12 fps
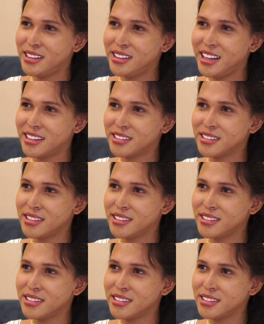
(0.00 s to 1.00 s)
Like,
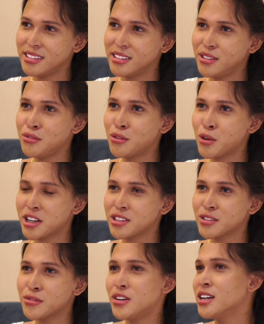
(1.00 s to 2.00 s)
of
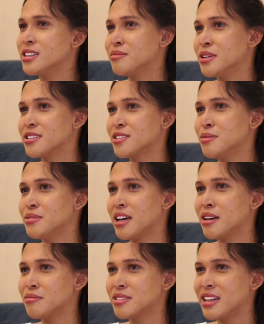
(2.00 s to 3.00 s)
course, fun, but
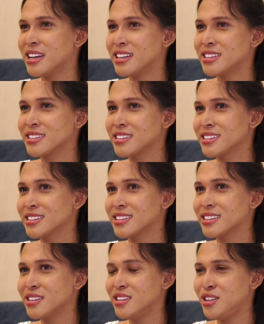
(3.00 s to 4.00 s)
sometimes like
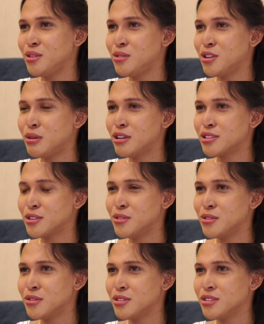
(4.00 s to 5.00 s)
you
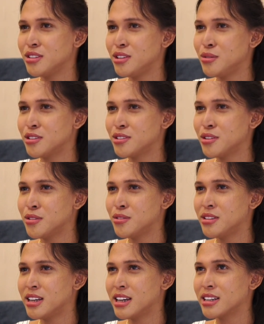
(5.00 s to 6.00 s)
also
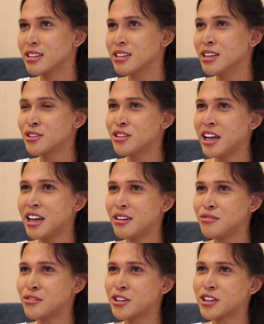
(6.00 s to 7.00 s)
like
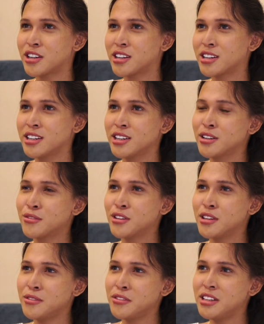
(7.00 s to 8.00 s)
crave for
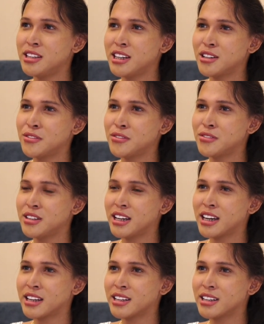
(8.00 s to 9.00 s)
the feeling of
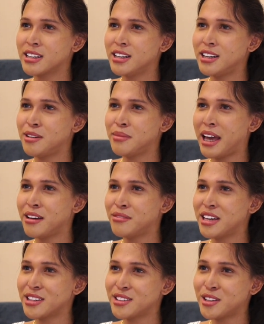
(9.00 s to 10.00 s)
like
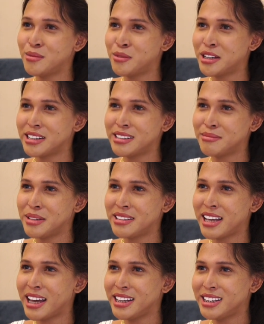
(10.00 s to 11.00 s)
having someone
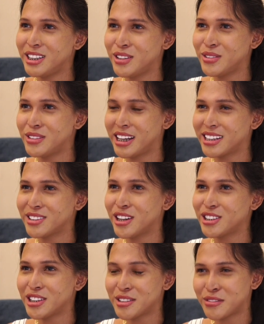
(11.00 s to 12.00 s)
beside you, like
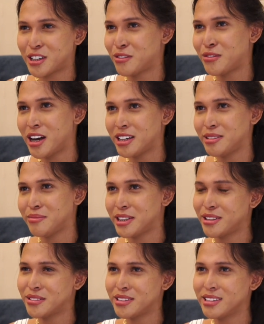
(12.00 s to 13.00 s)
not just for fun,
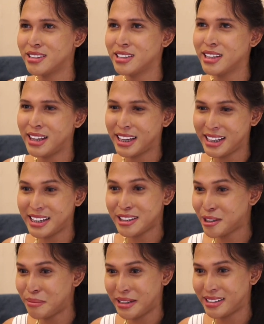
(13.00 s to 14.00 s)
but like
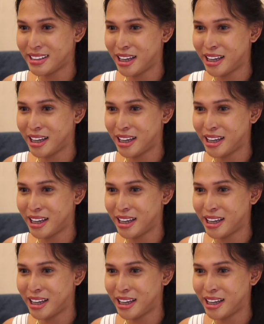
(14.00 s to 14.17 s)
intimate.